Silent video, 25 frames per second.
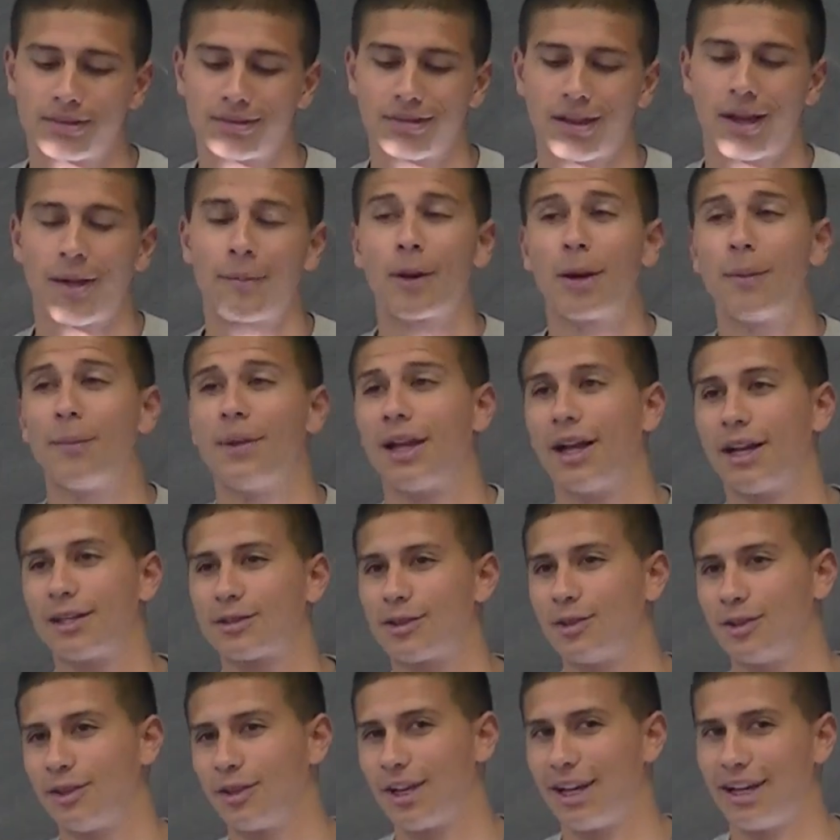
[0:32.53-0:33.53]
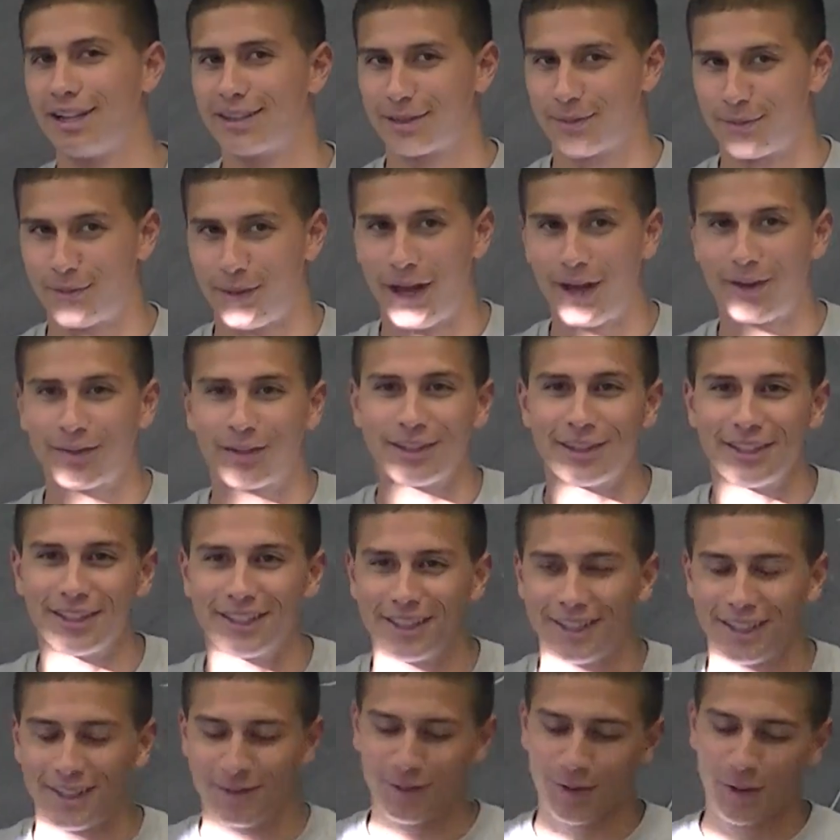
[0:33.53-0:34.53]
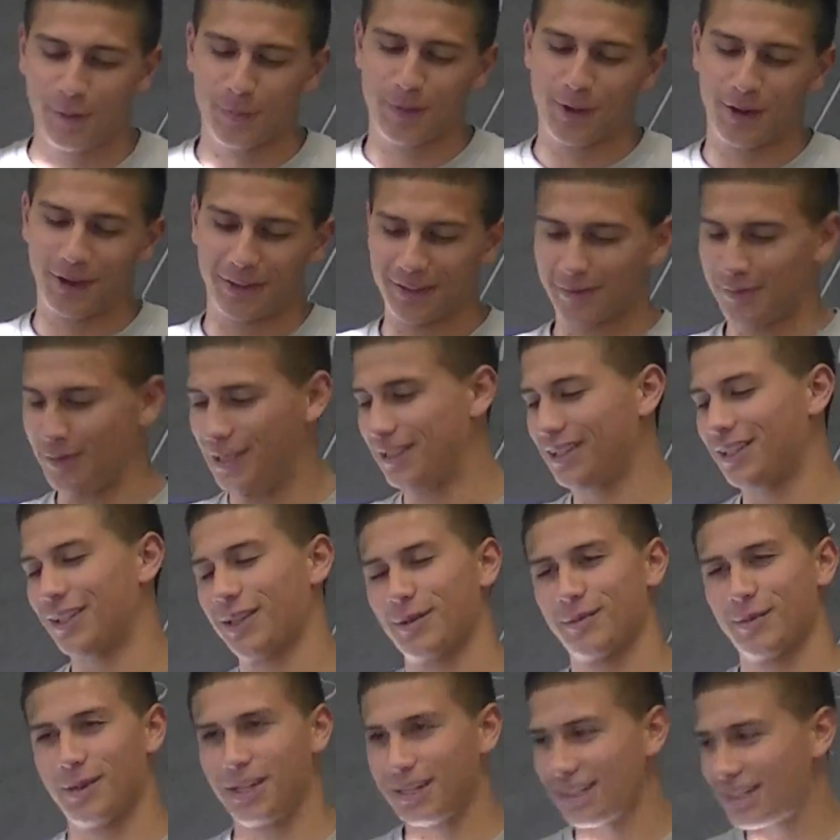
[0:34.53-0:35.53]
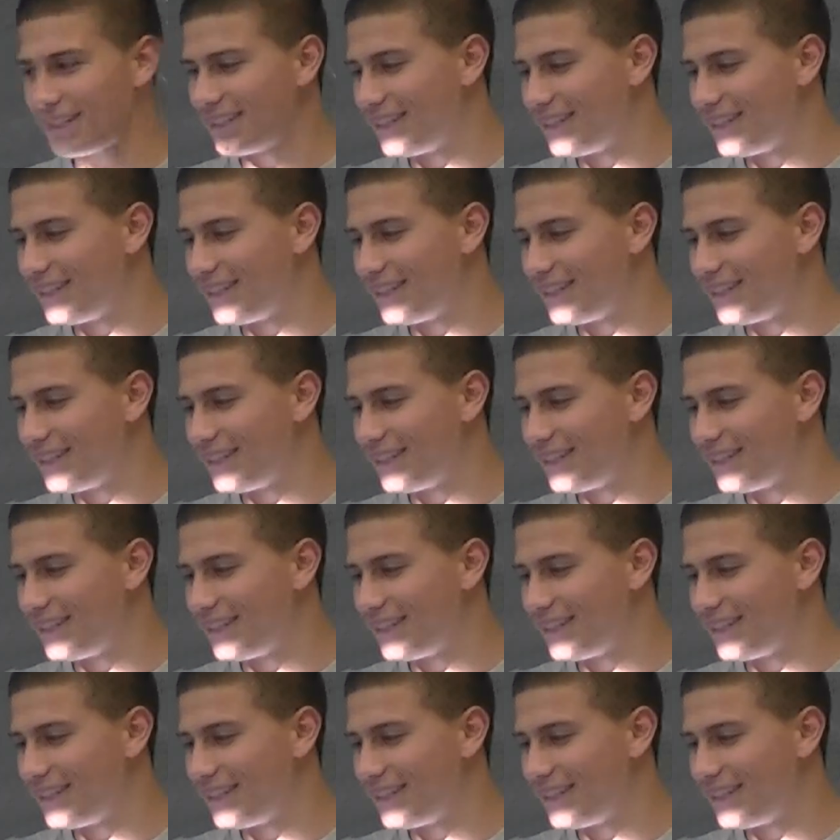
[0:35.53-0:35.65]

I'm going to be honest with you guys, I'm not really good at football. I mean, look at me.